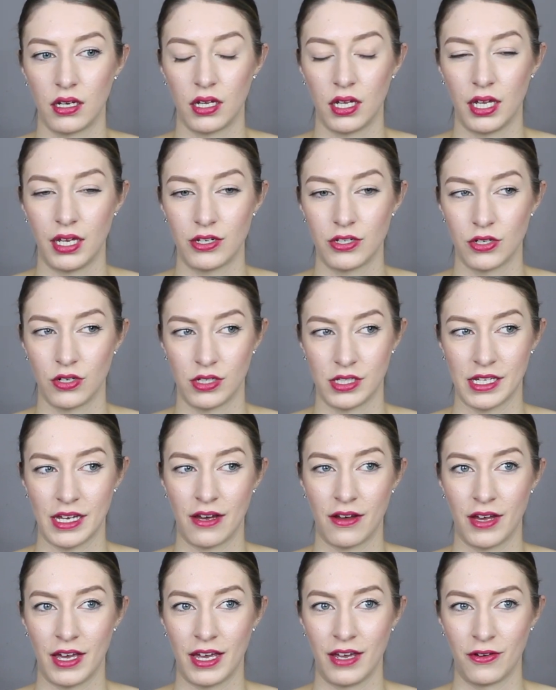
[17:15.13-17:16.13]
it turns
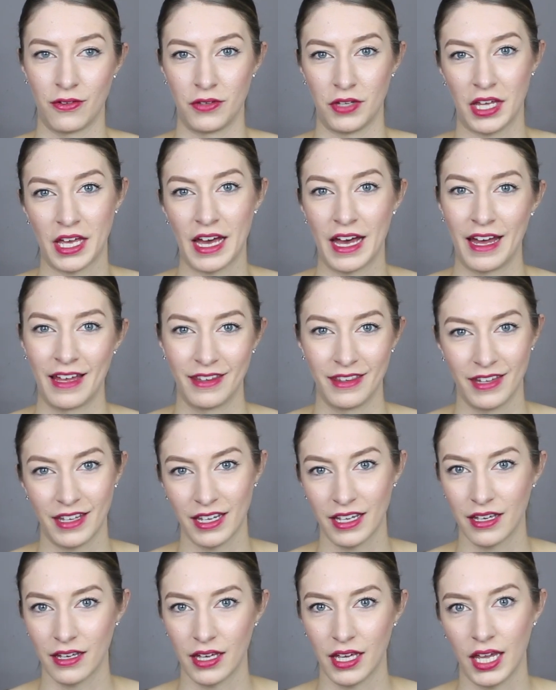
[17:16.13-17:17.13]
out I only had
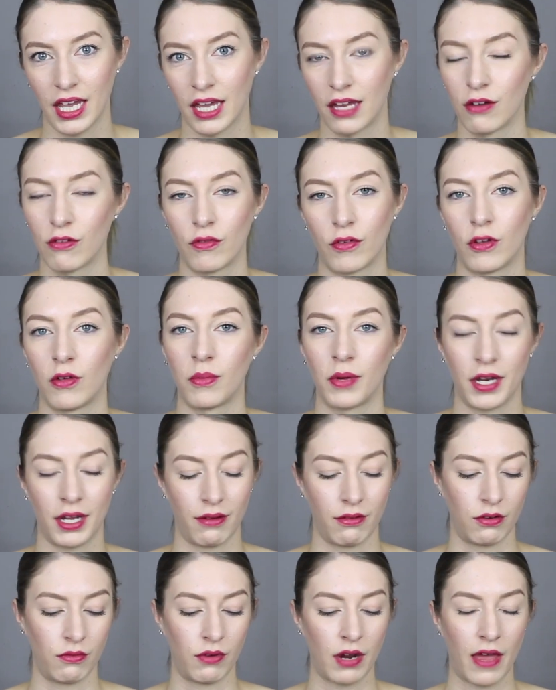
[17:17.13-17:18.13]
a handful. But
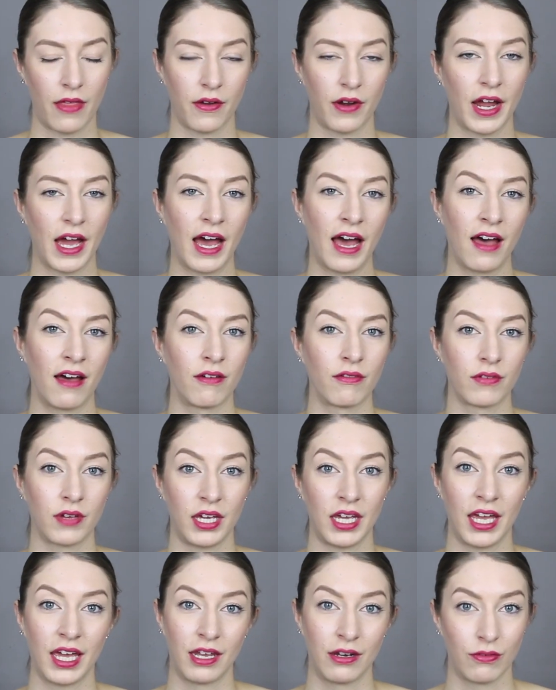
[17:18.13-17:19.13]
I would rather have
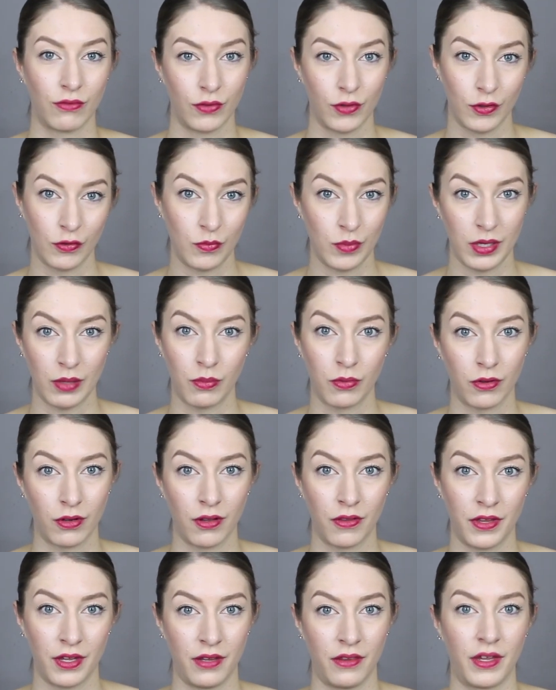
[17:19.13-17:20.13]
a handful of
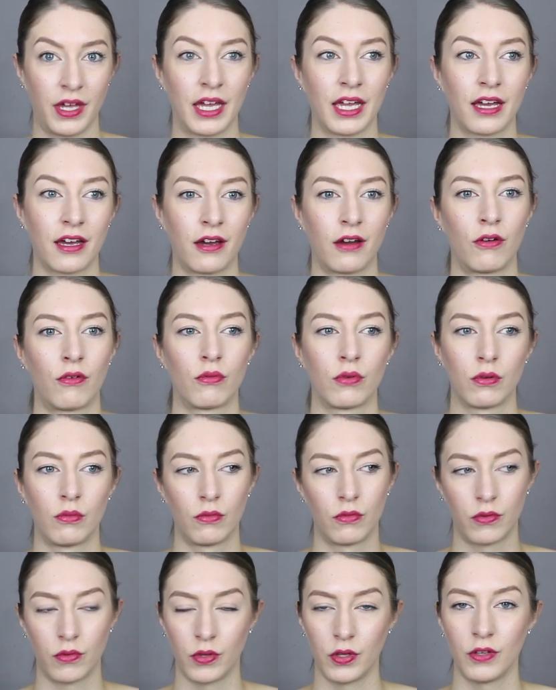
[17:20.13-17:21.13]
people than a
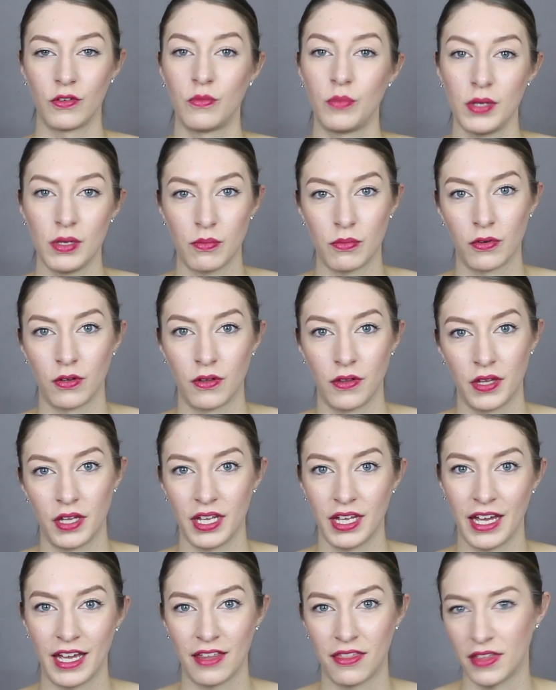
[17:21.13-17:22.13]
room full of people
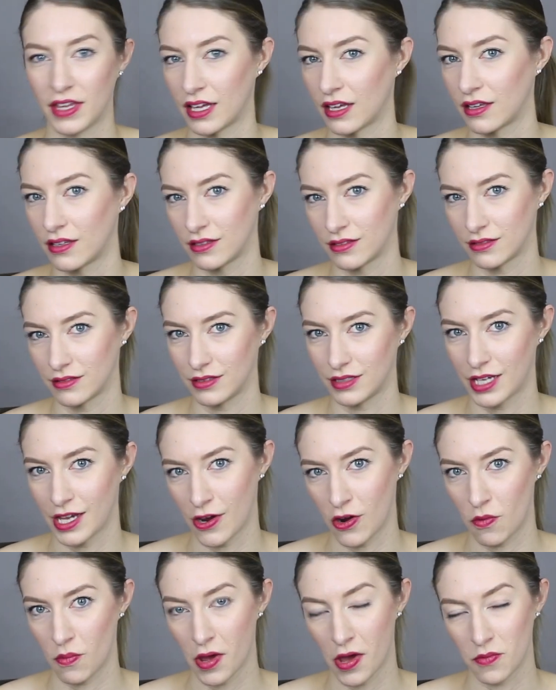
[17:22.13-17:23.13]
that I think
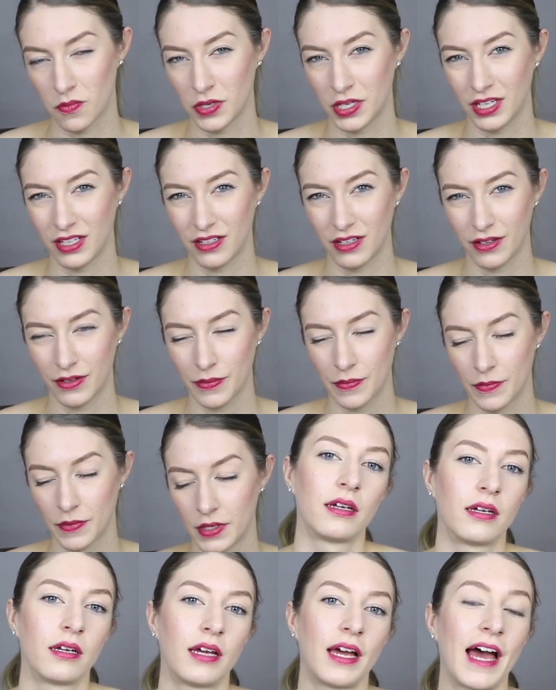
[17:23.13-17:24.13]
care about me,
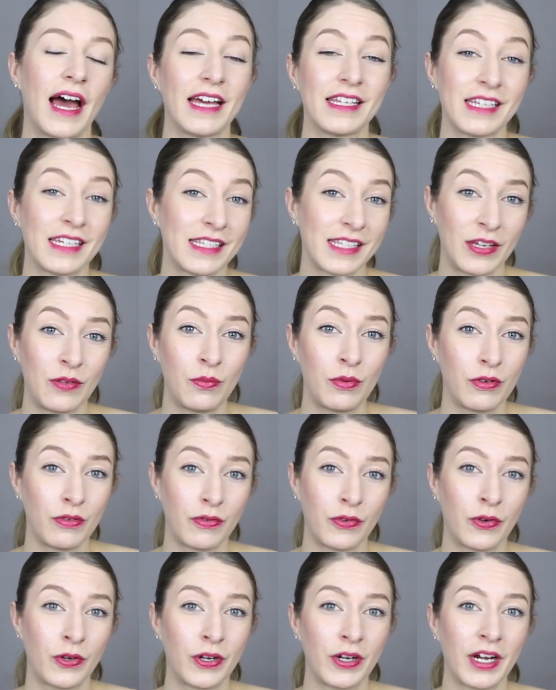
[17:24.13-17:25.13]
As I said
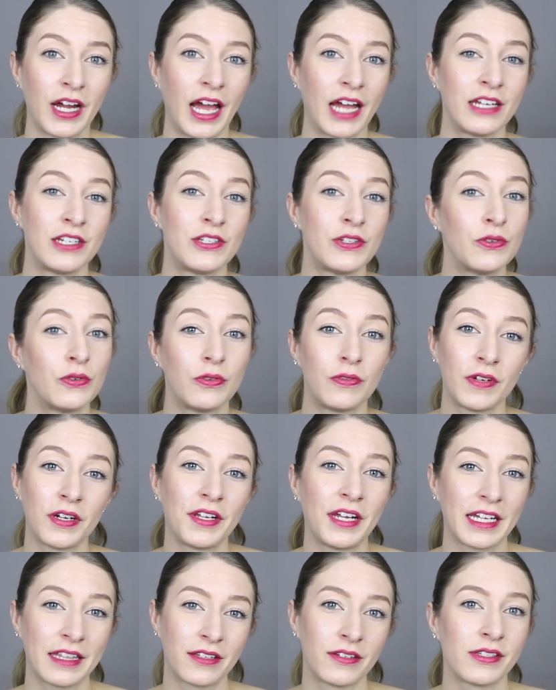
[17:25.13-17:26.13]
before, I do
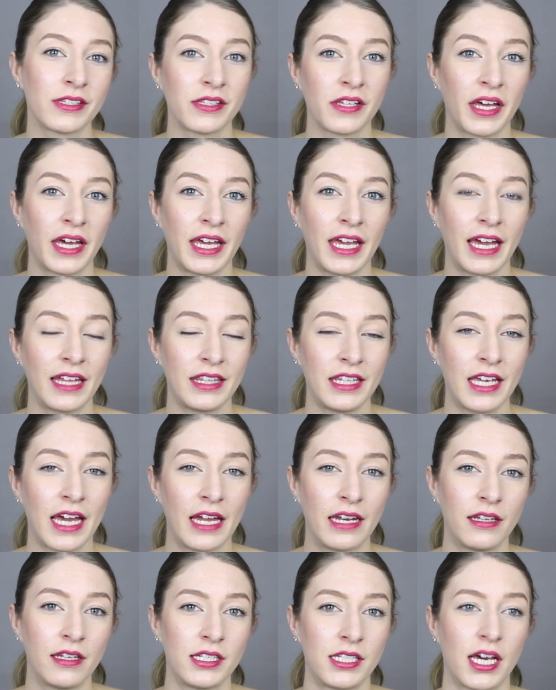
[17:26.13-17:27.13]
feel like there's light at the
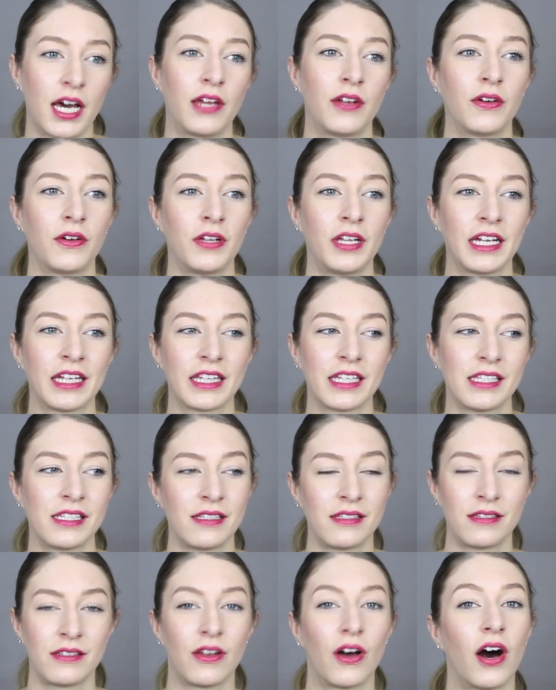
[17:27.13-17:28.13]
end of the tunnel. This
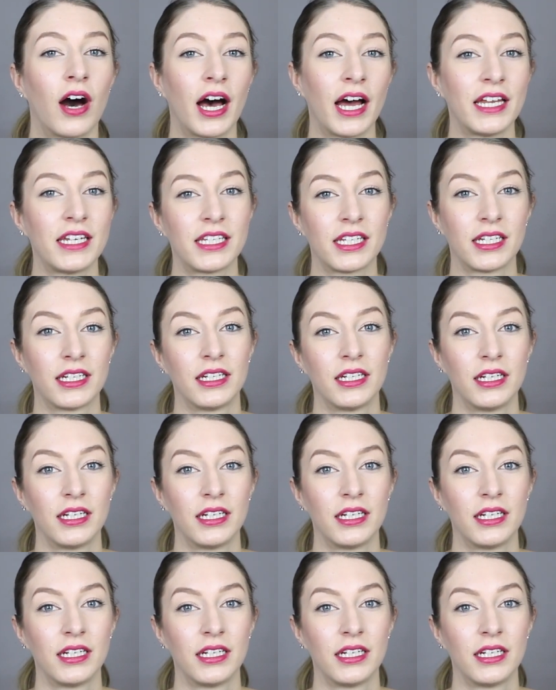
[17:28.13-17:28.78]
is not